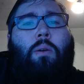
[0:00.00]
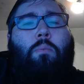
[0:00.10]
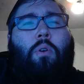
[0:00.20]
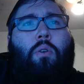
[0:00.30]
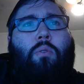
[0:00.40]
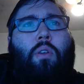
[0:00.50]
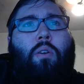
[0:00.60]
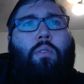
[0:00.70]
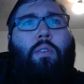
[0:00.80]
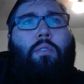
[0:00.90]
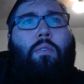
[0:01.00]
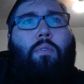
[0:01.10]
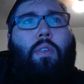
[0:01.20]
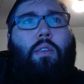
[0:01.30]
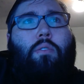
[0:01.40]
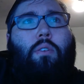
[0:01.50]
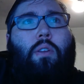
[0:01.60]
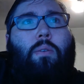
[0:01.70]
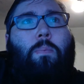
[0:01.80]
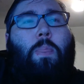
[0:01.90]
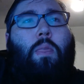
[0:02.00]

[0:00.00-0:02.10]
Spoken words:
down bar with all these different things on it.